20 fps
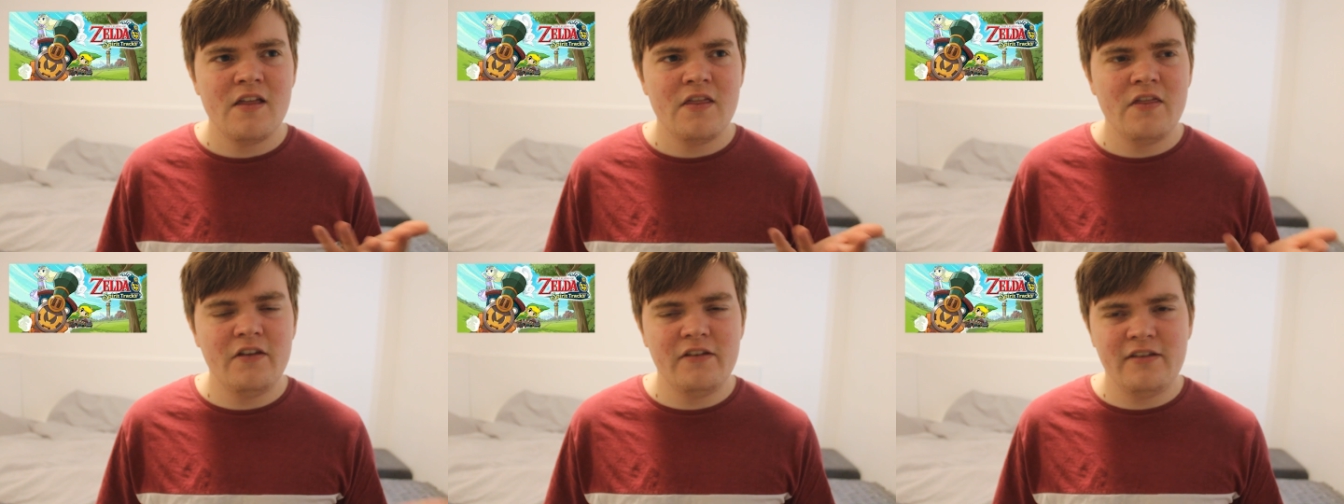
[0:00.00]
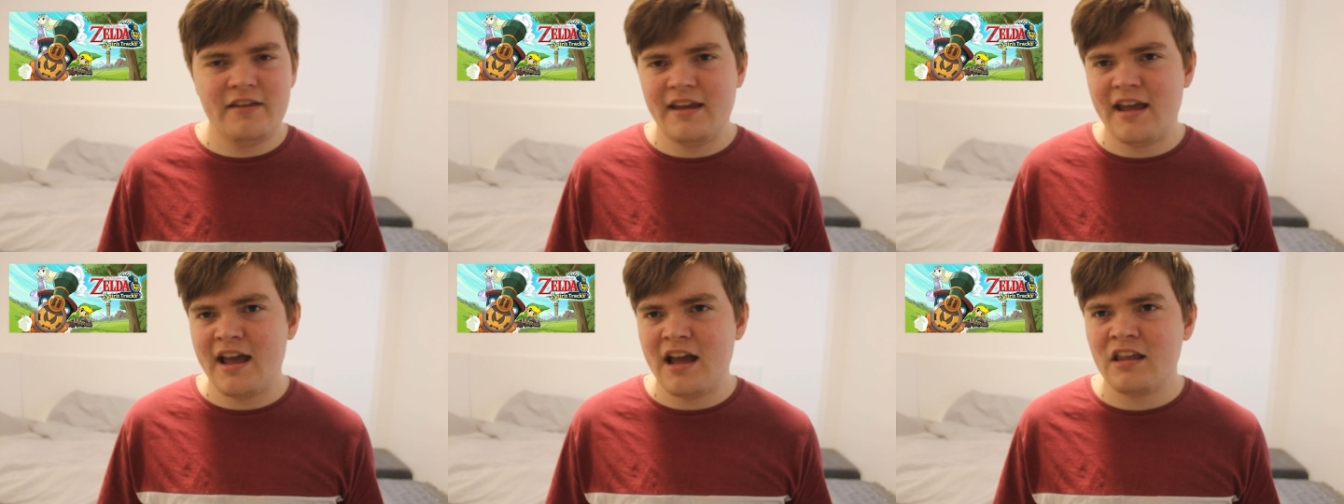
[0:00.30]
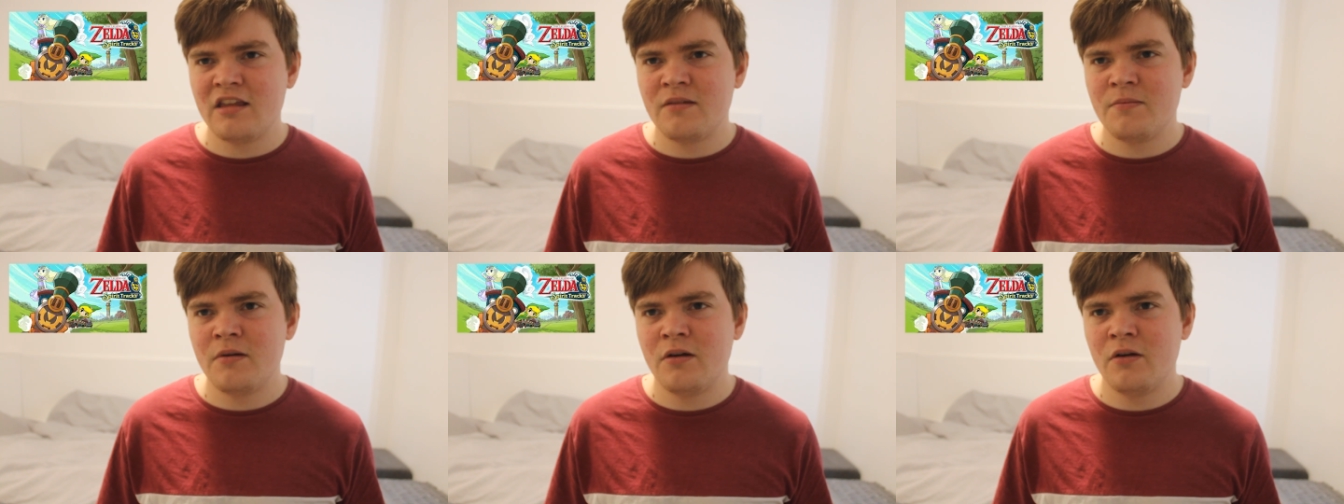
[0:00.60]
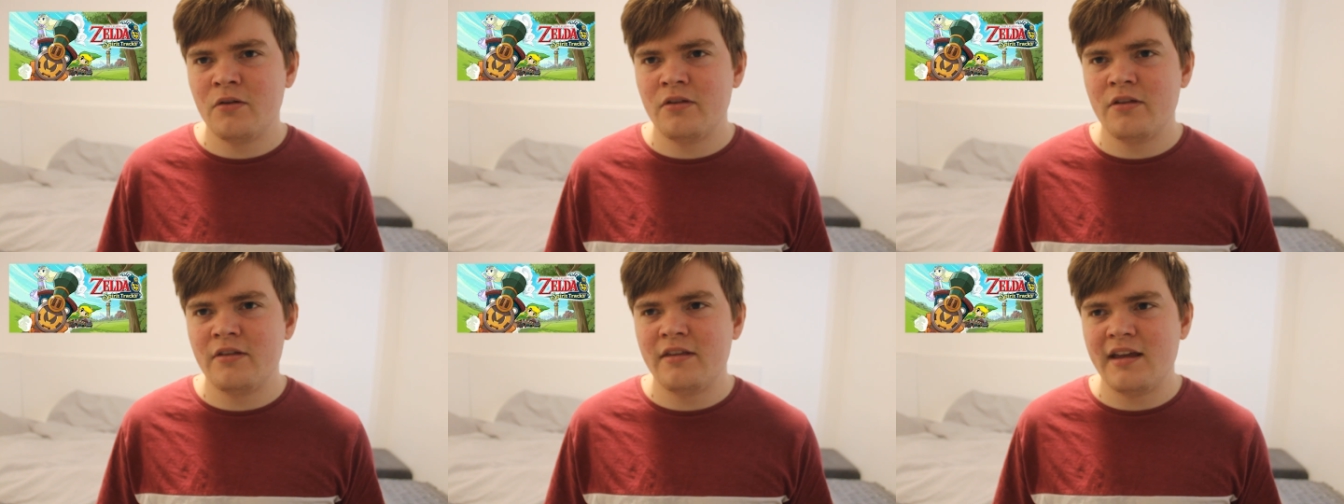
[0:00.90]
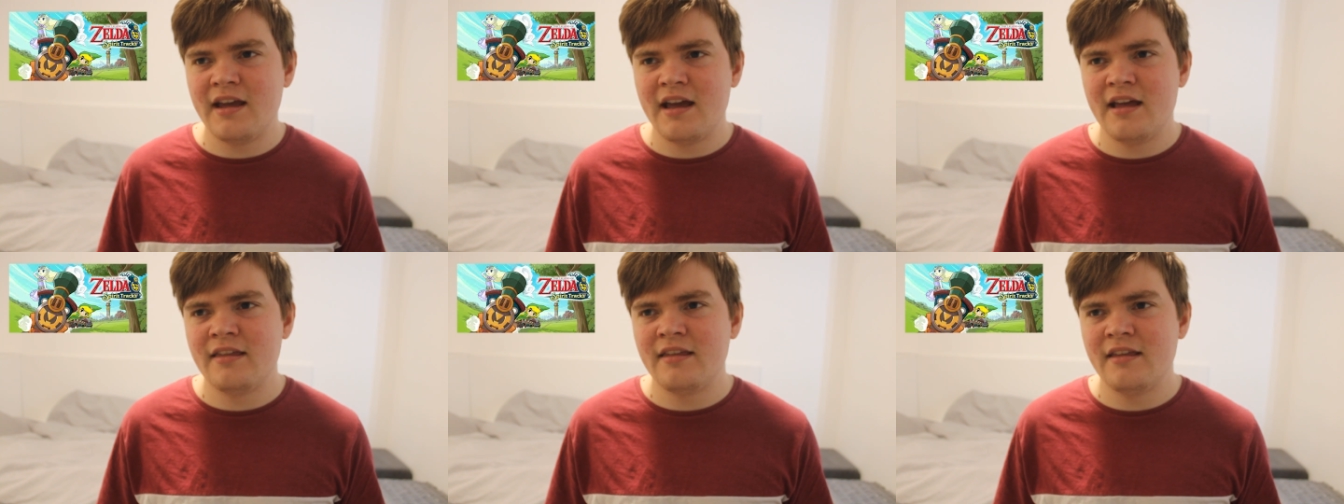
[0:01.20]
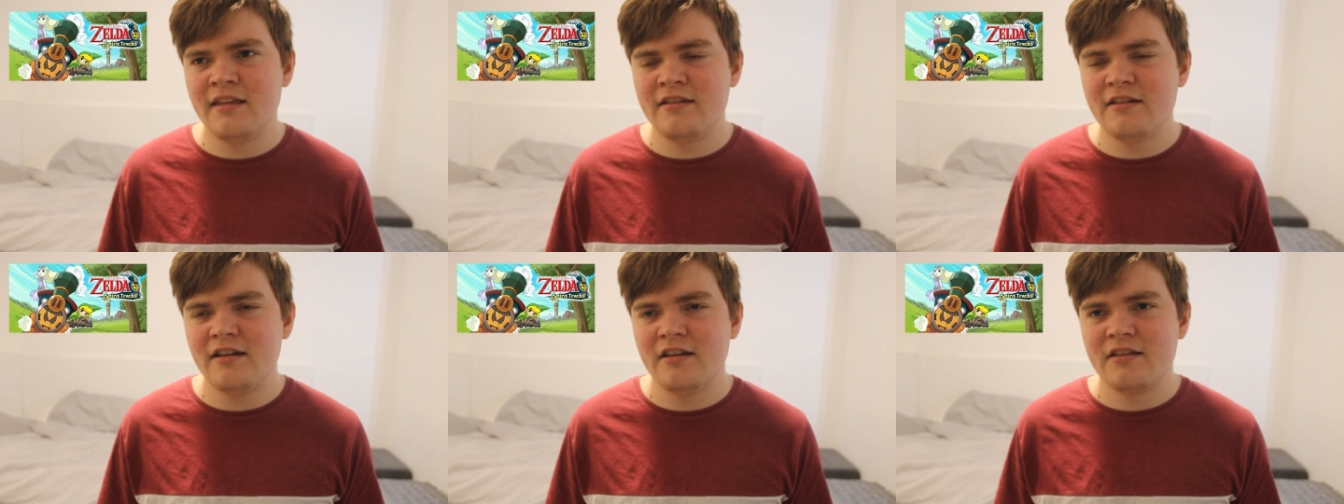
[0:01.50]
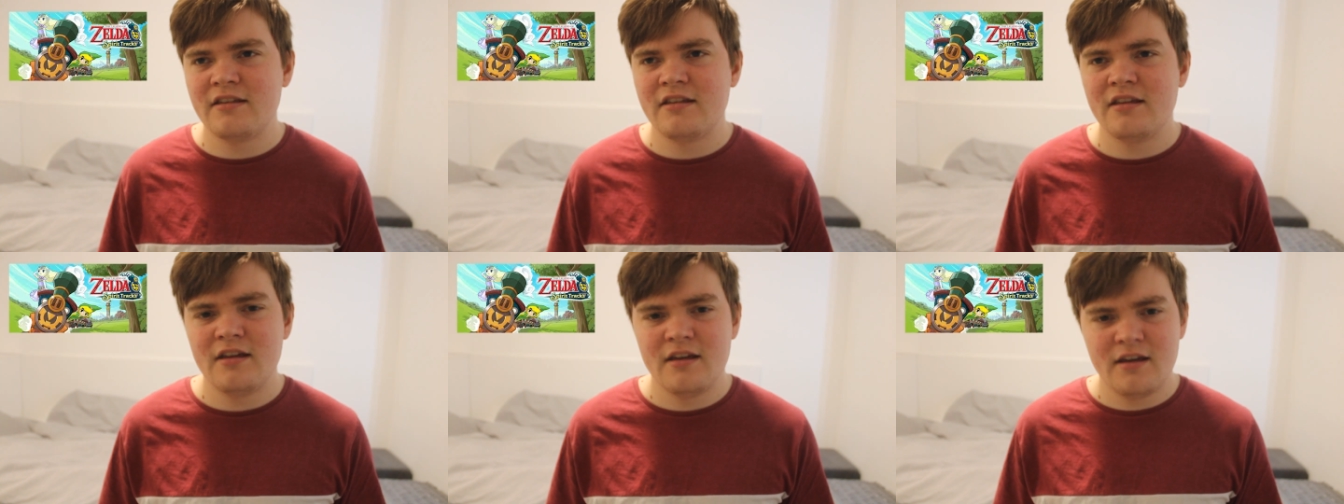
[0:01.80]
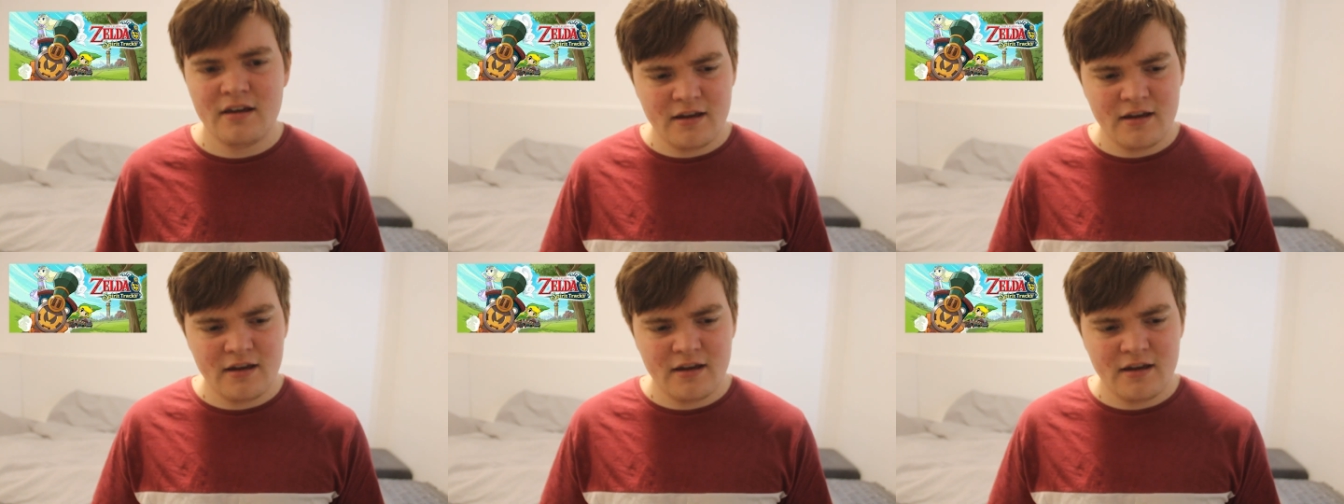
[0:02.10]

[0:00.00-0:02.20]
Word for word: the DS because the DS is just